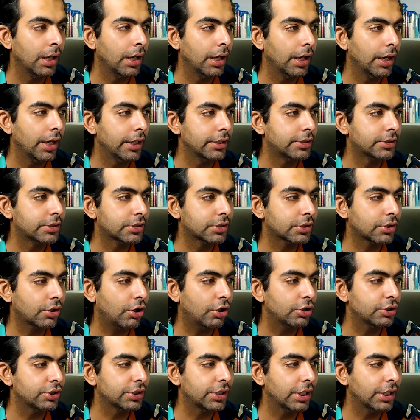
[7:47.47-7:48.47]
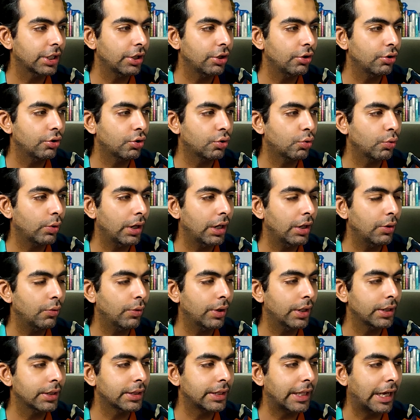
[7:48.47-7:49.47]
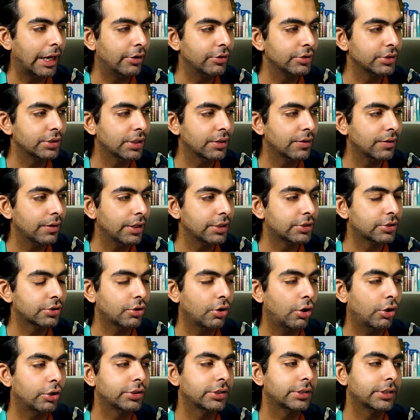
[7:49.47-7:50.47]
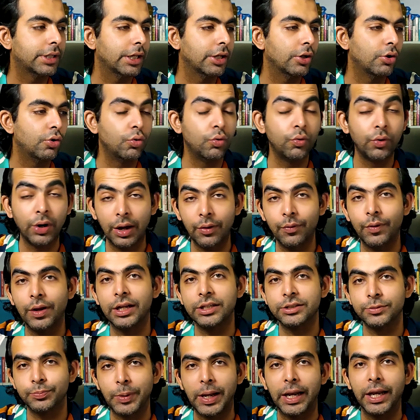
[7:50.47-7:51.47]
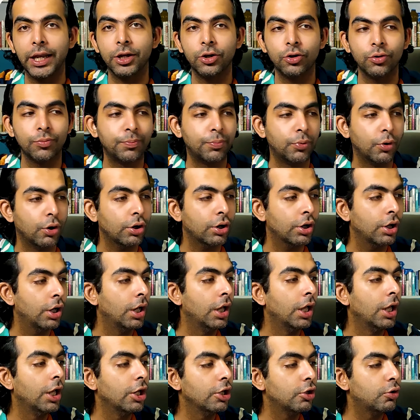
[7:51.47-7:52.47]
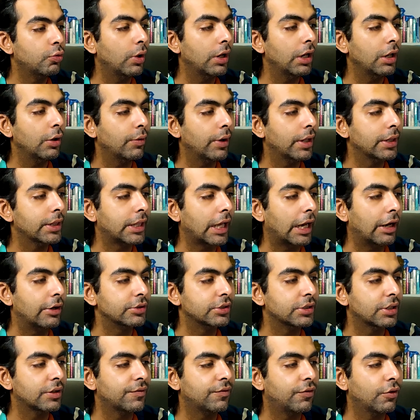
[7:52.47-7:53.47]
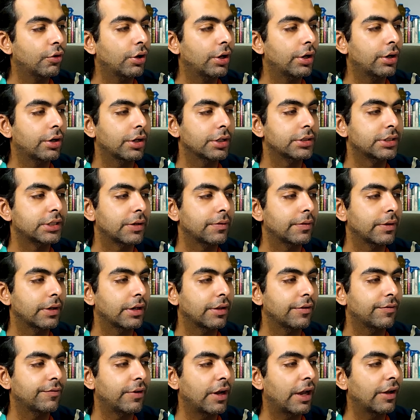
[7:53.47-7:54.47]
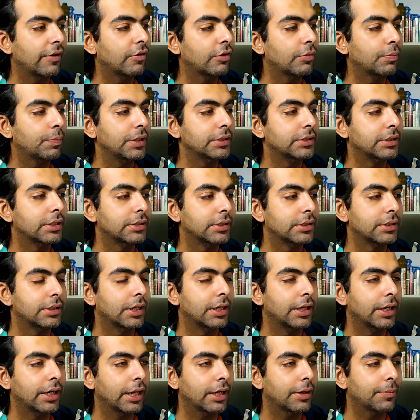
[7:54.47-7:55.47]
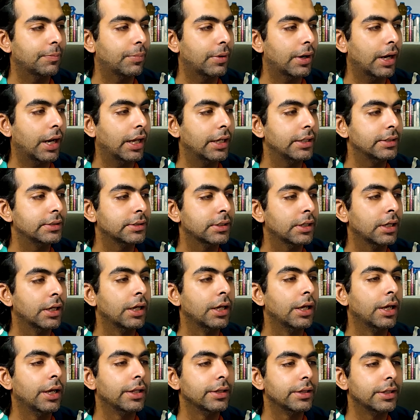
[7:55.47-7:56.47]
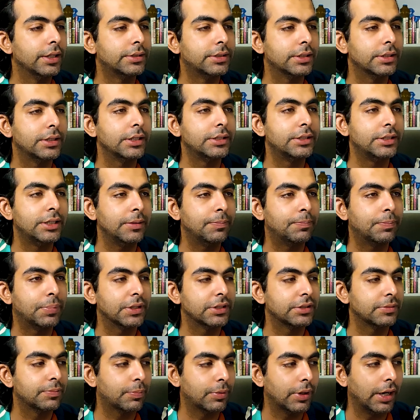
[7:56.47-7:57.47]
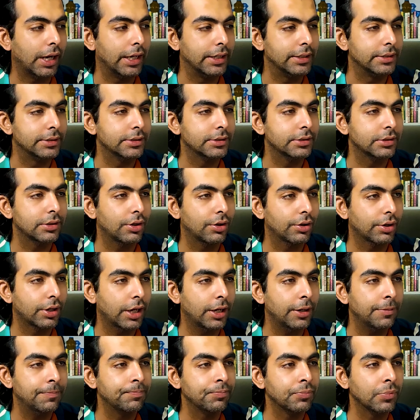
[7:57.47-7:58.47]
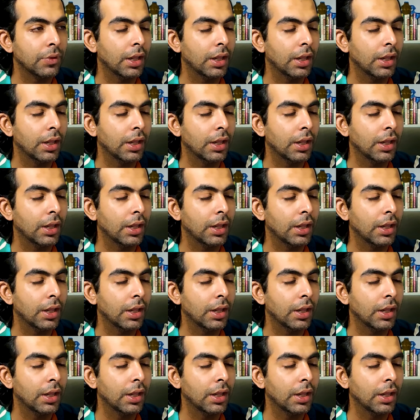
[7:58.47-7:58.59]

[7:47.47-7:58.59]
It's costing you 21,000. It's costing whoever is planning to book 21,475 rupees. This is the net price. This is the cheapest price. Okay,